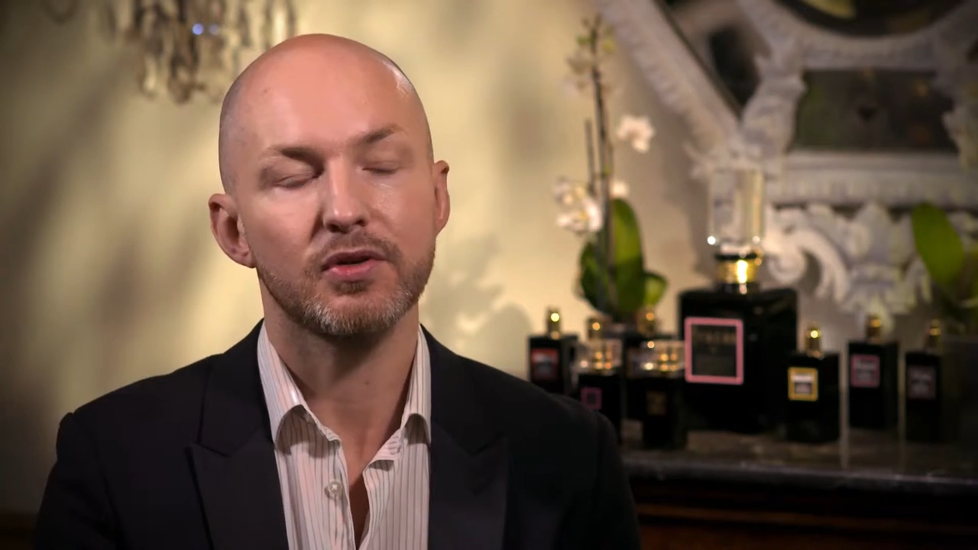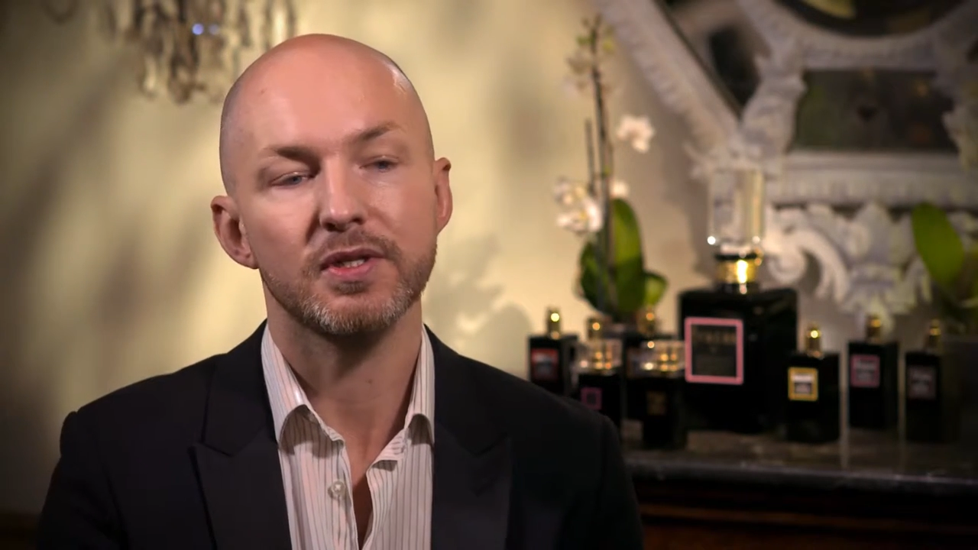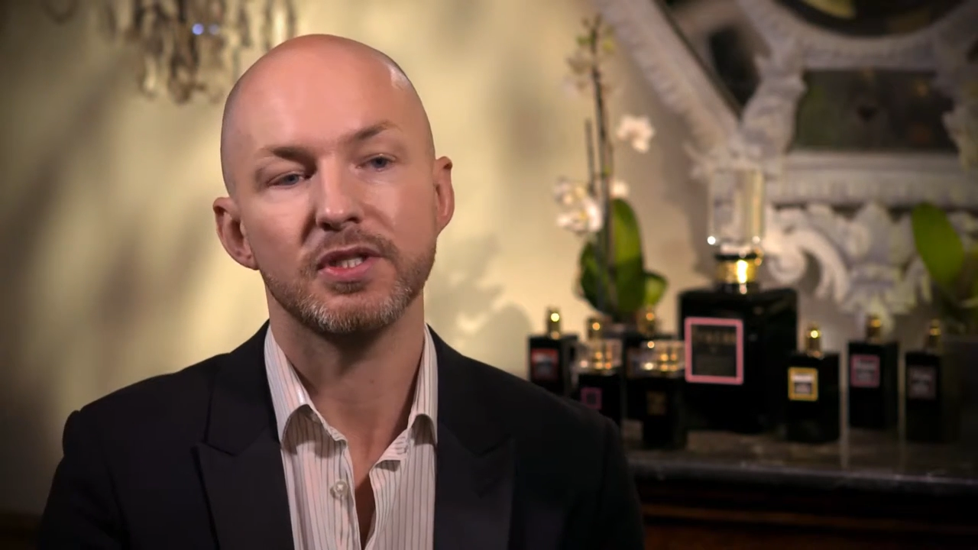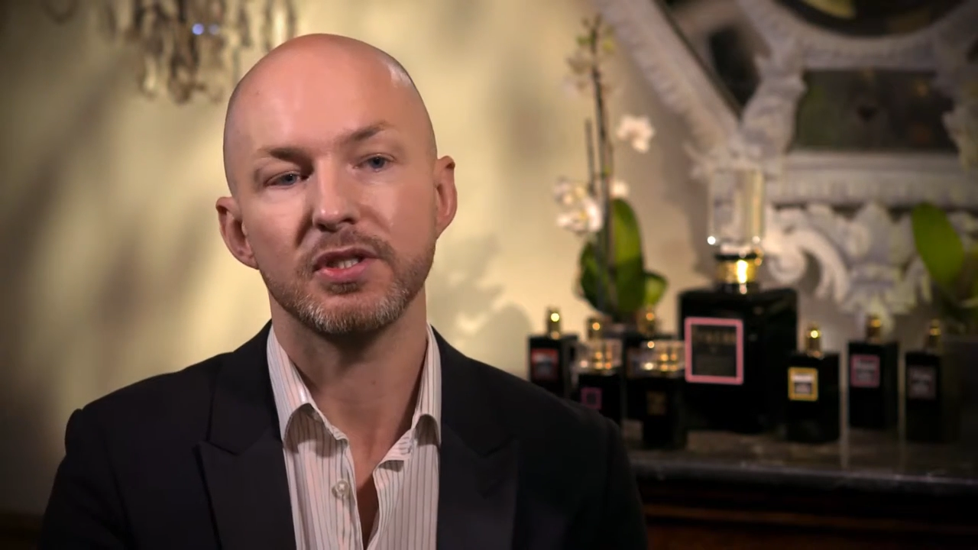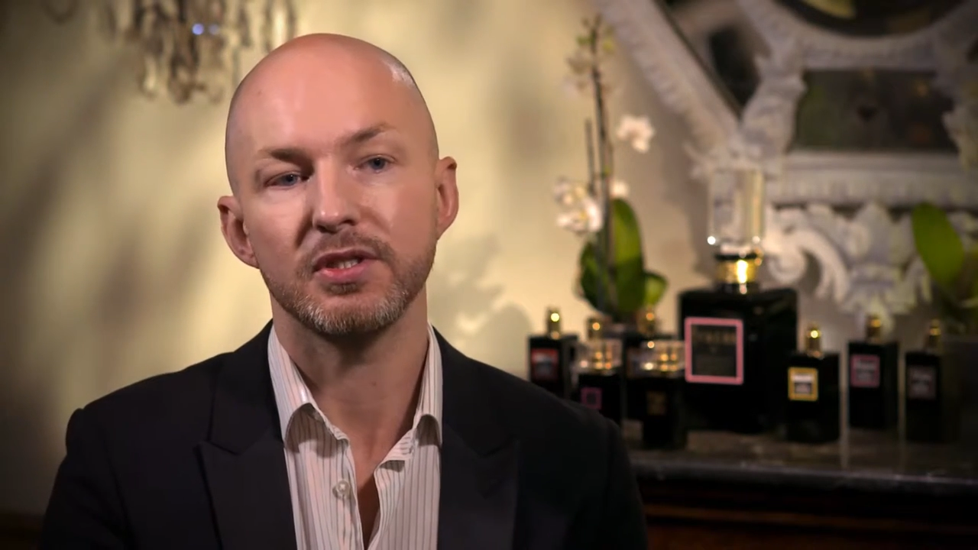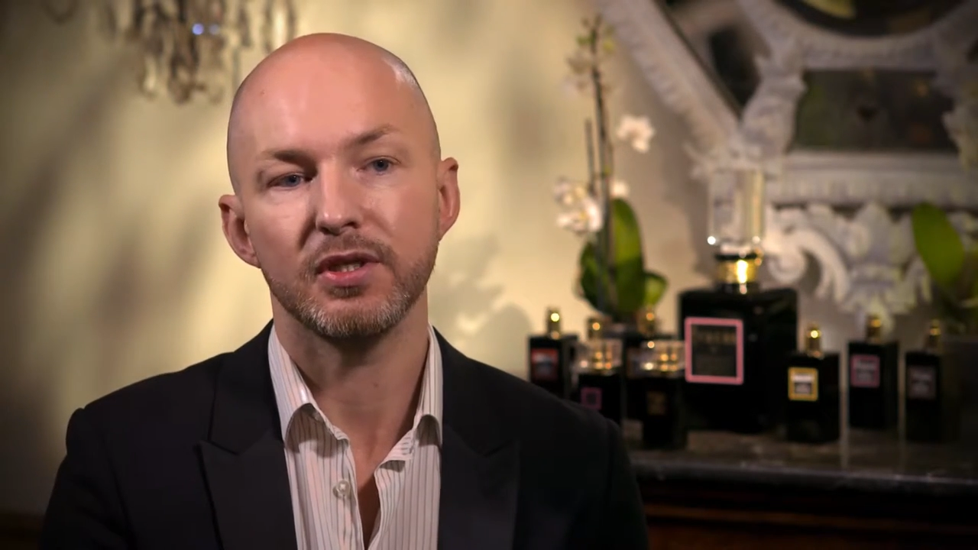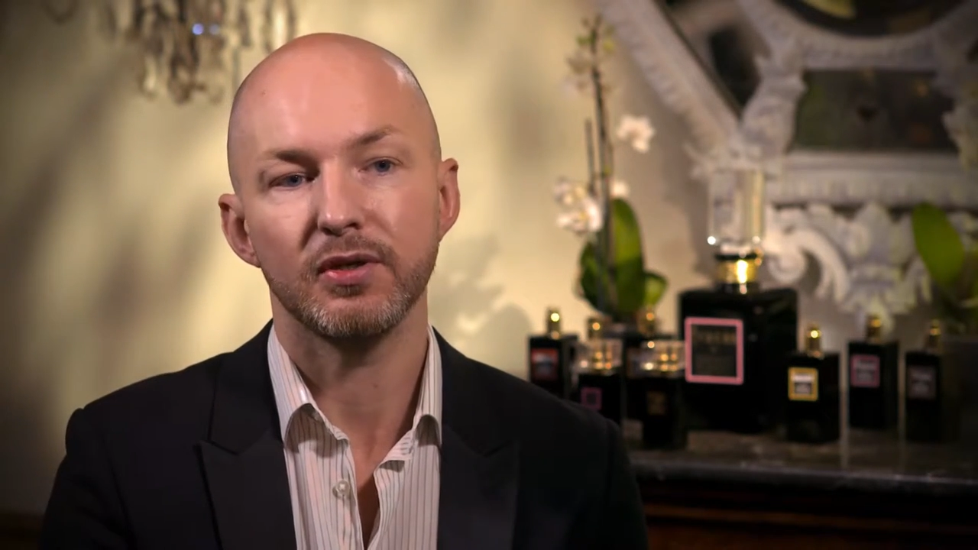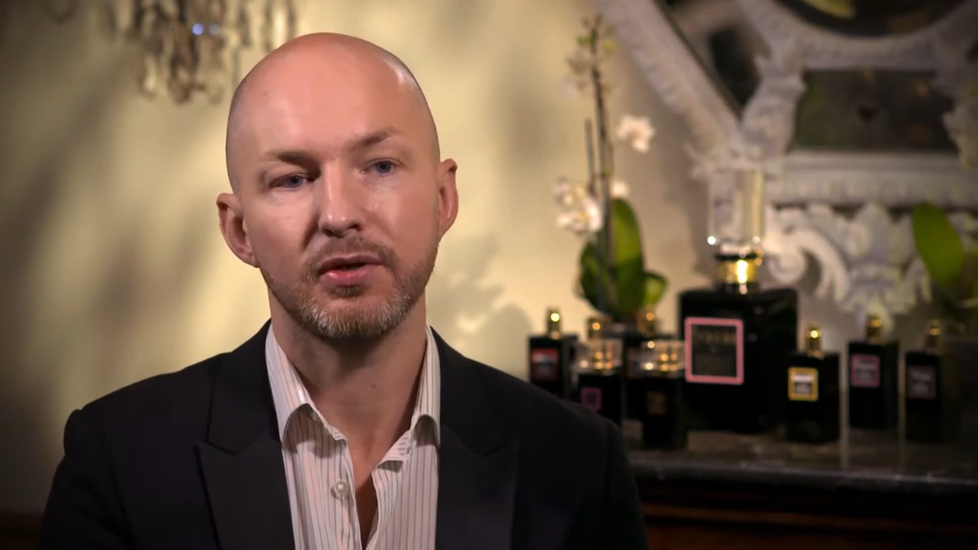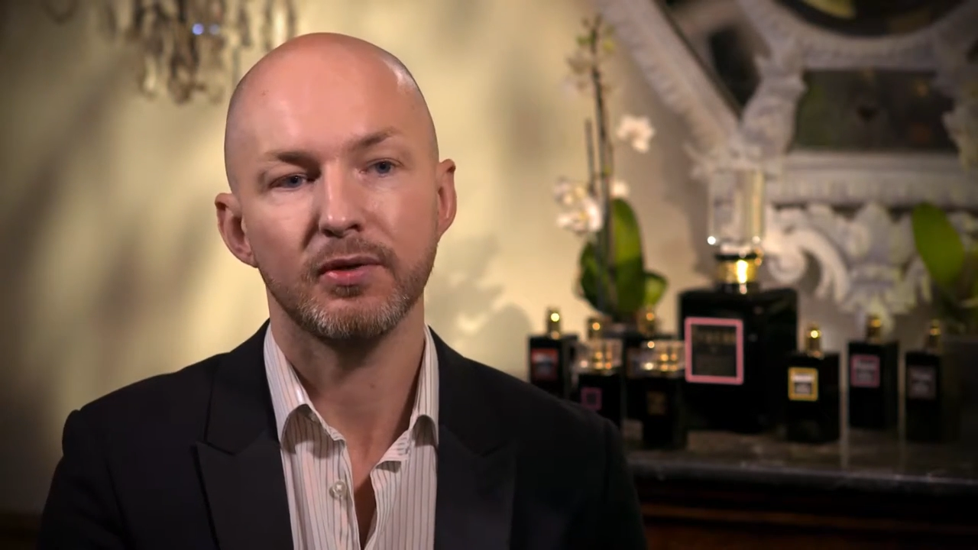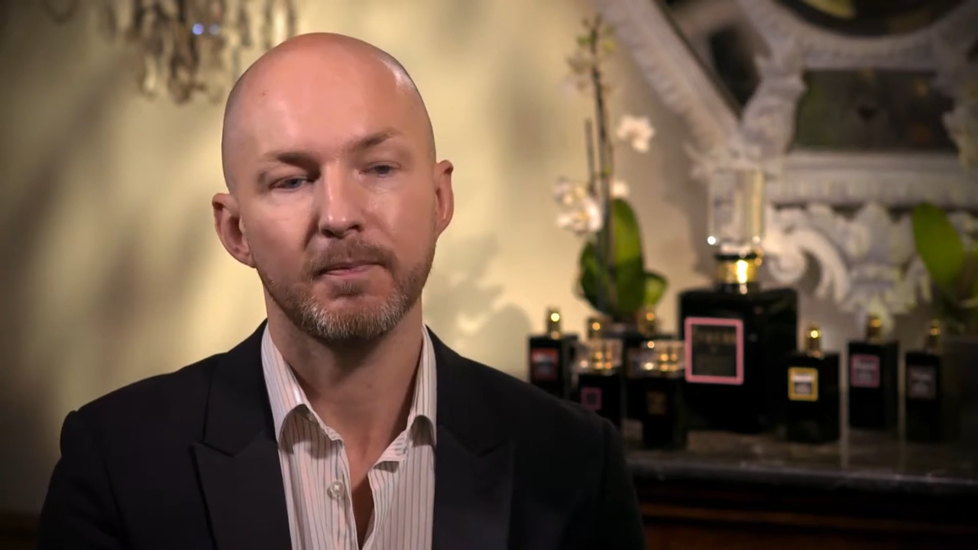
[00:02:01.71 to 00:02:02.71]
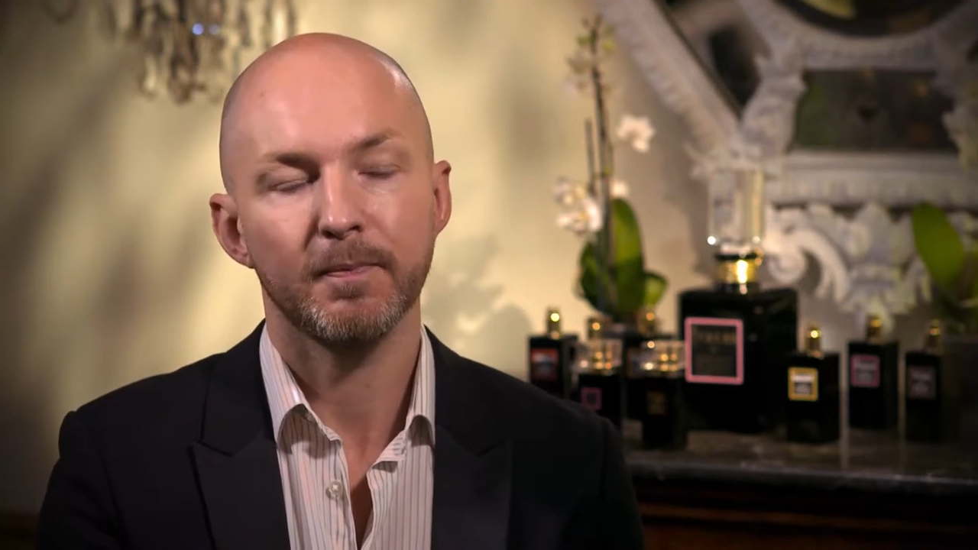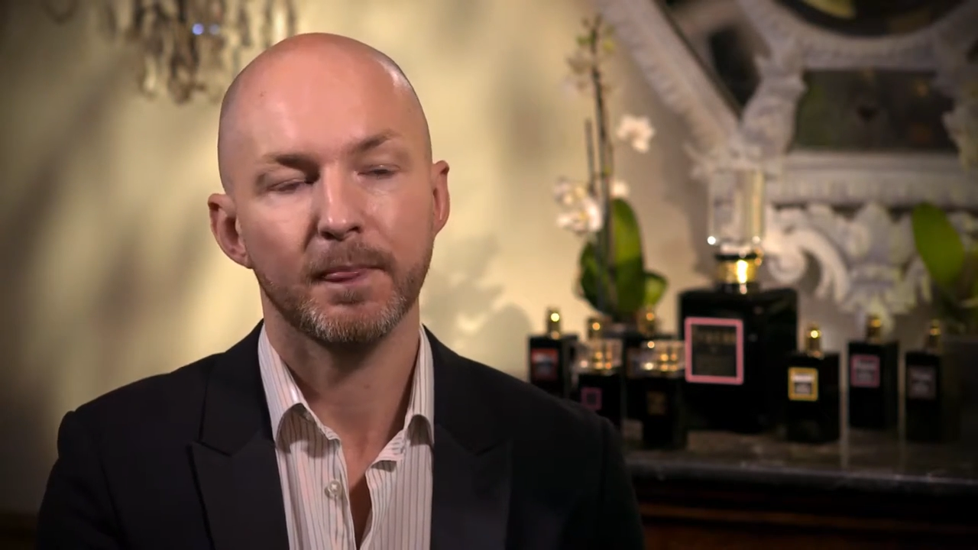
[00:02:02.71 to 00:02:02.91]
Christian Dior,